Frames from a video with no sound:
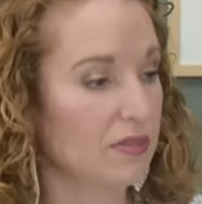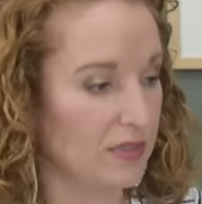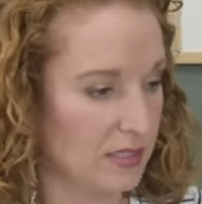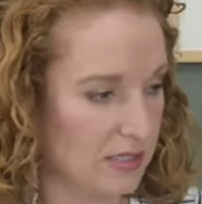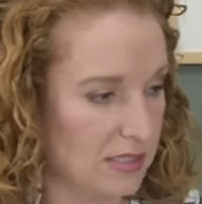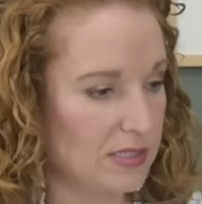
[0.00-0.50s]

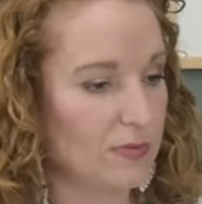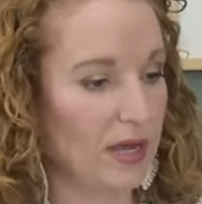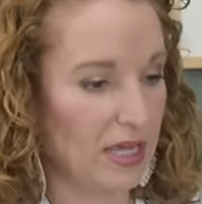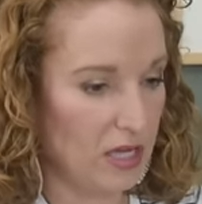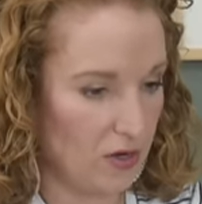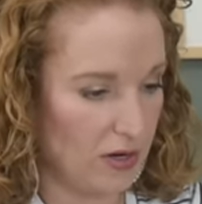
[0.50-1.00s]
This is
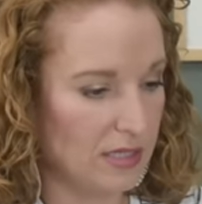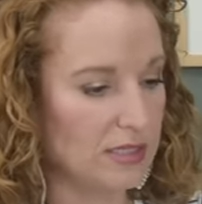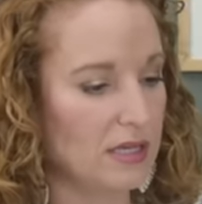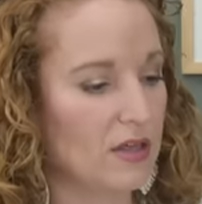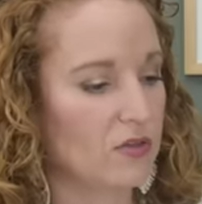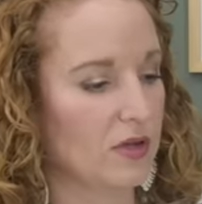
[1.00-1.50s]
right here is
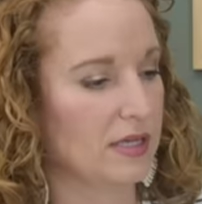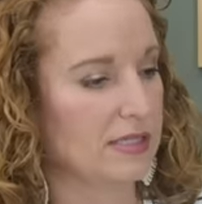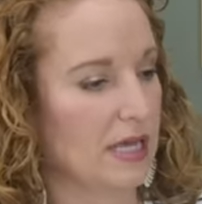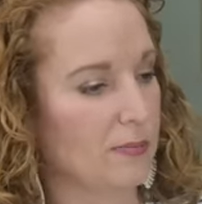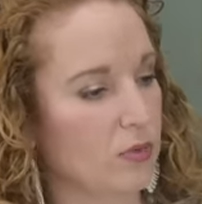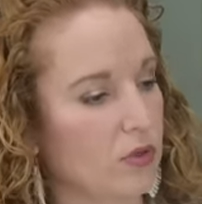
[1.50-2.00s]
another
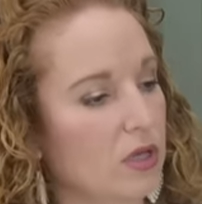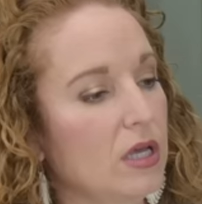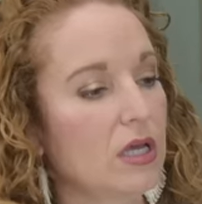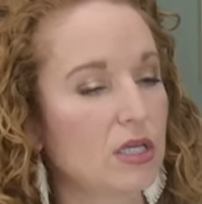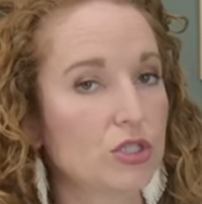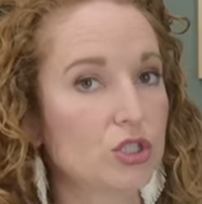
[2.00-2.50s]
example
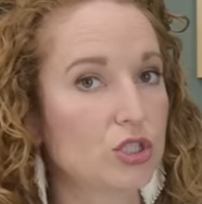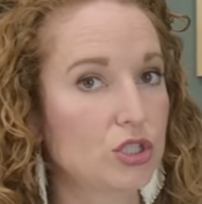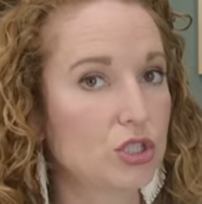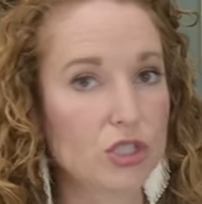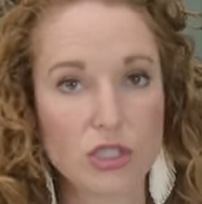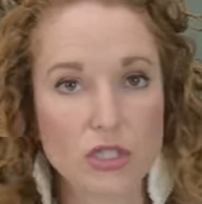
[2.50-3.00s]

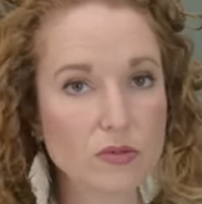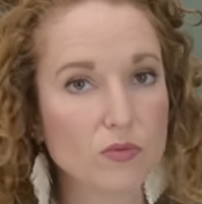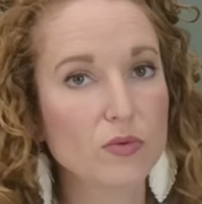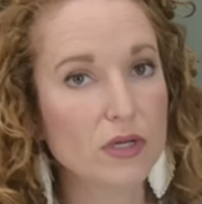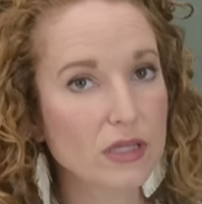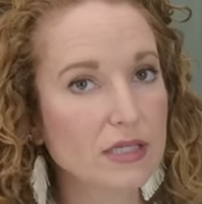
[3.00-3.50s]
she
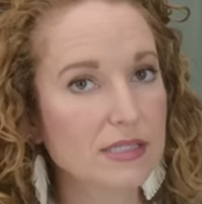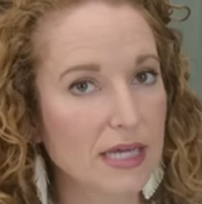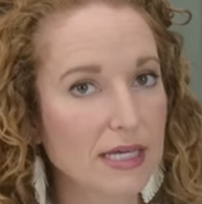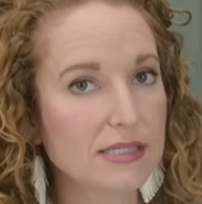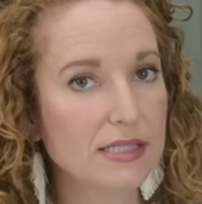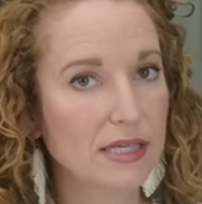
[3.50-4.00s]
really
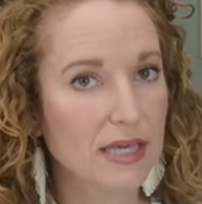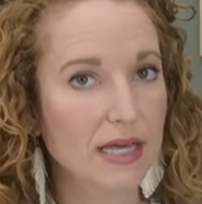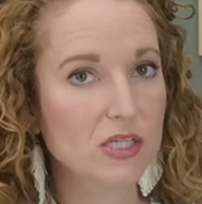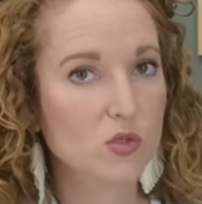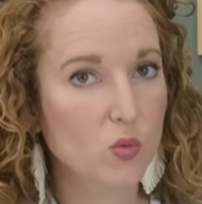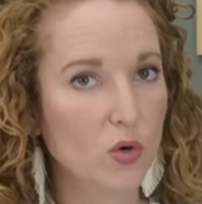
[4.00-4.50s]
takes the
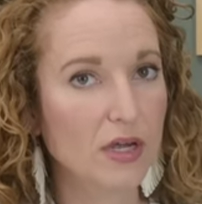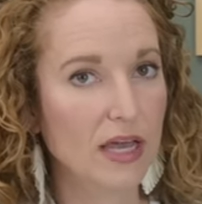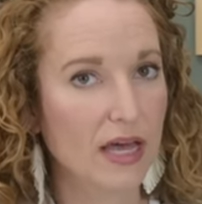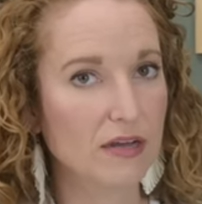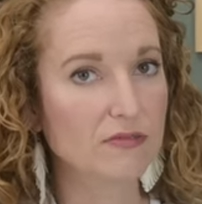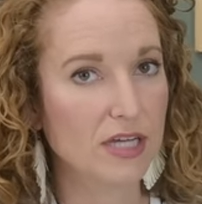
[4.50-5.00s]
guesswork
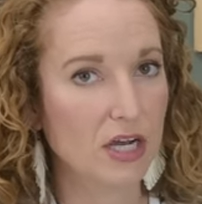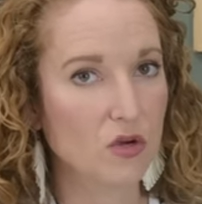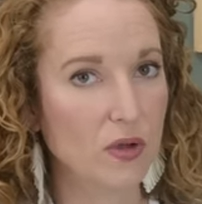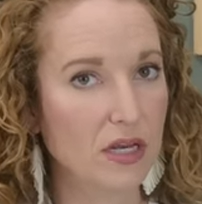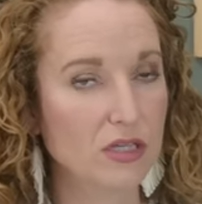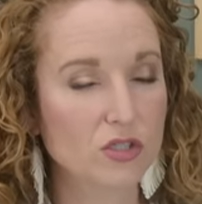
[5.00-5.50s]
out of
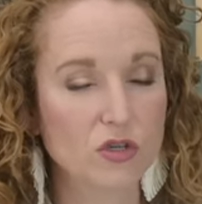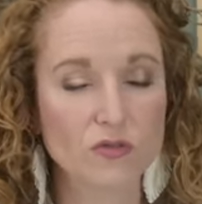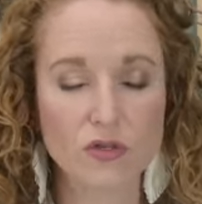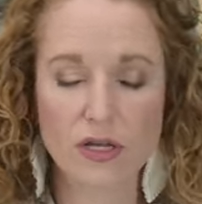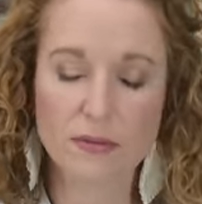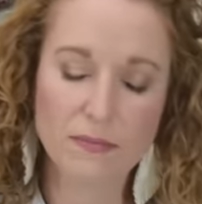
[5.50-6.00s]
decorating. So
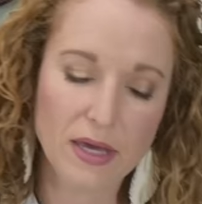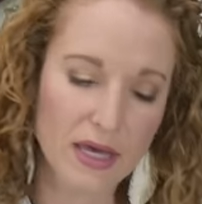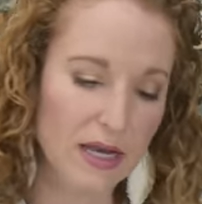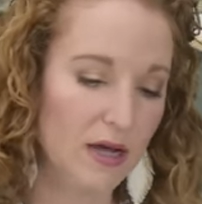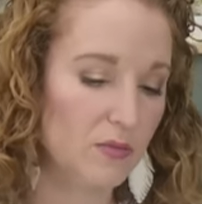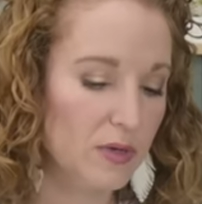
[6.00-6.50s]
if you're like,
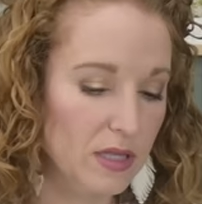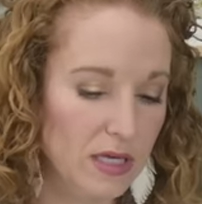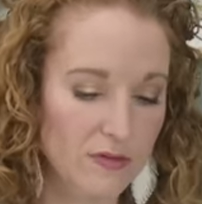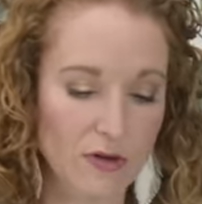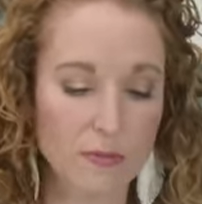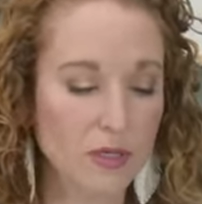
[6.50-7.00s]
man, I
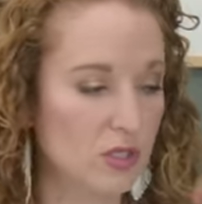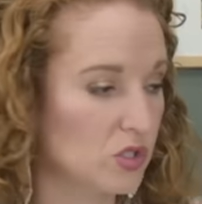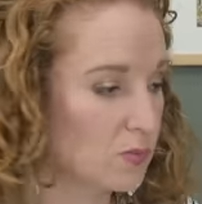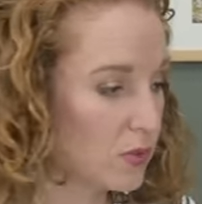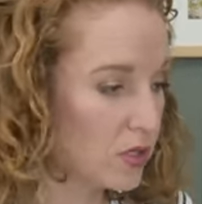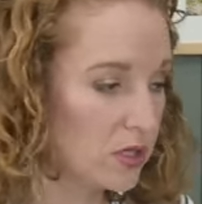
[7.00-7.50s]
really, if I'm gonna
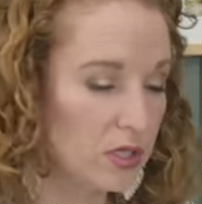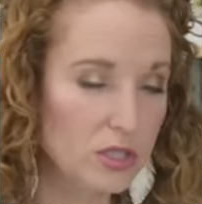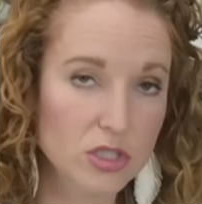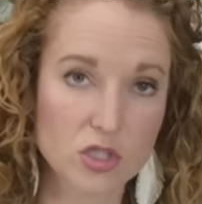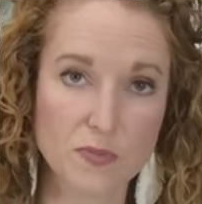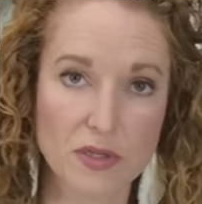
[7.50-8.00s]

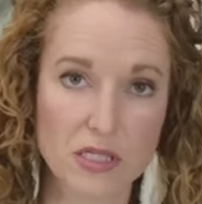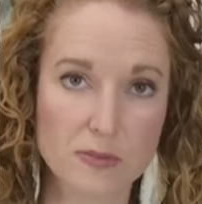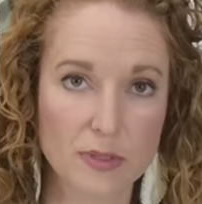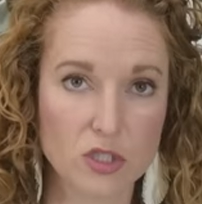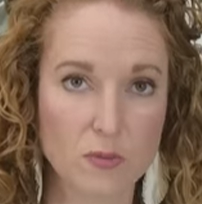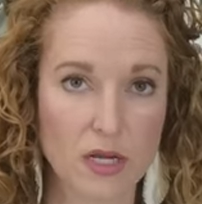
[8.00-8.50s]
splurge and spend
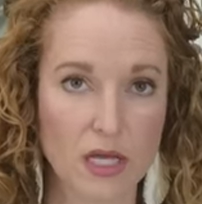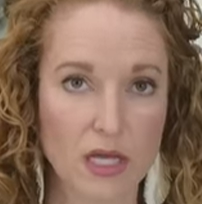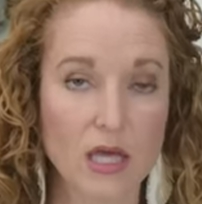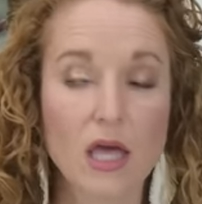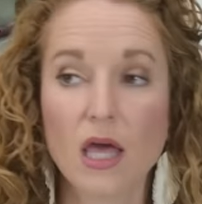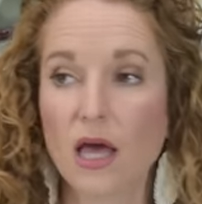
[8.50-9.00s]
this much
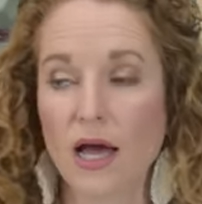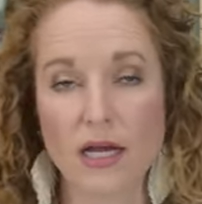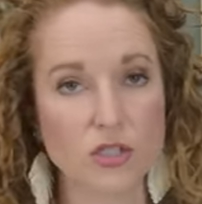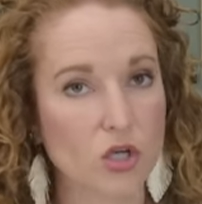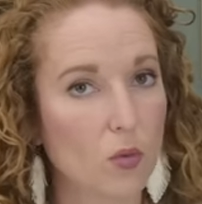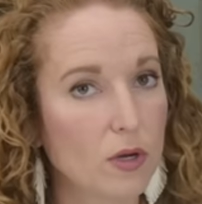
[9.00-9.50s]
money,
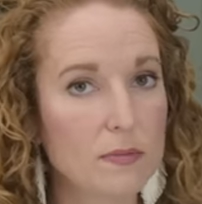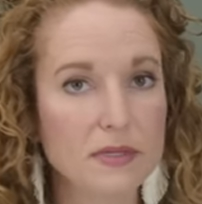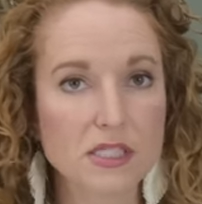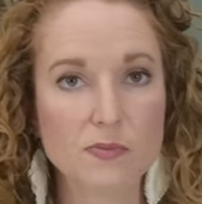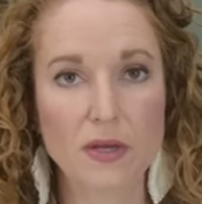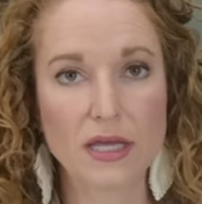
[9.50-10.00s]
I don't wanna
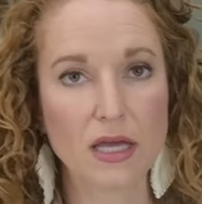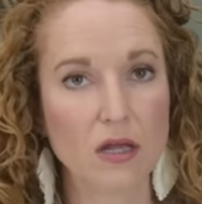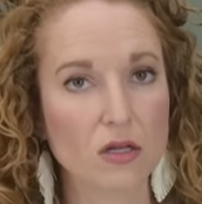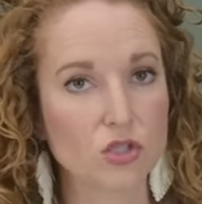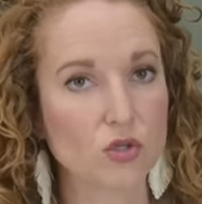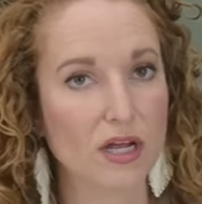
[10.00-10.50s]
be spending
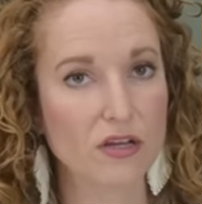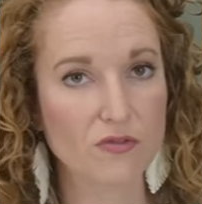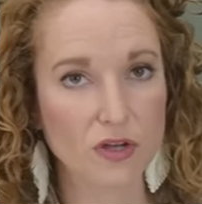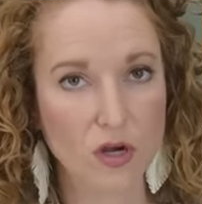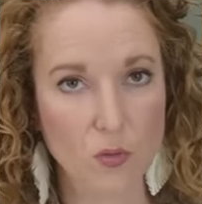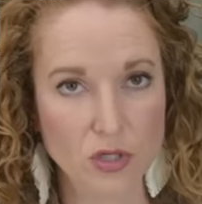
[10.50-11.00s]
out on trying to
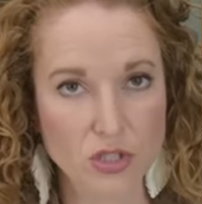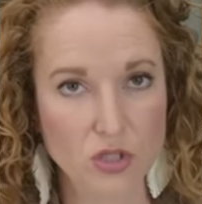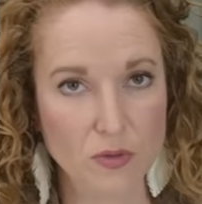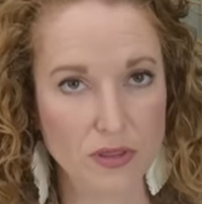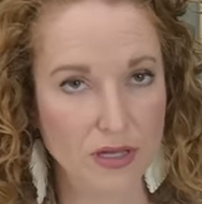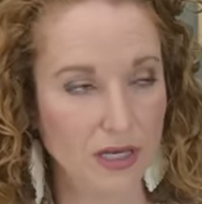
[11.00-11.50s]
figure out what to
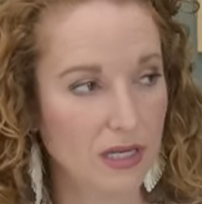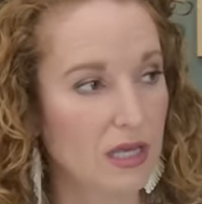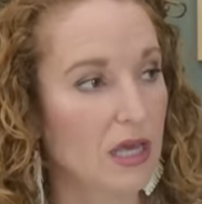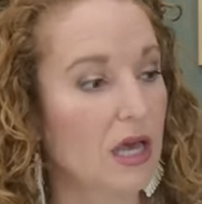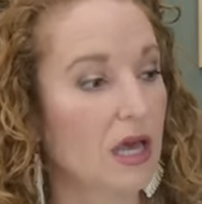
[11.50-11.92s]
do with it.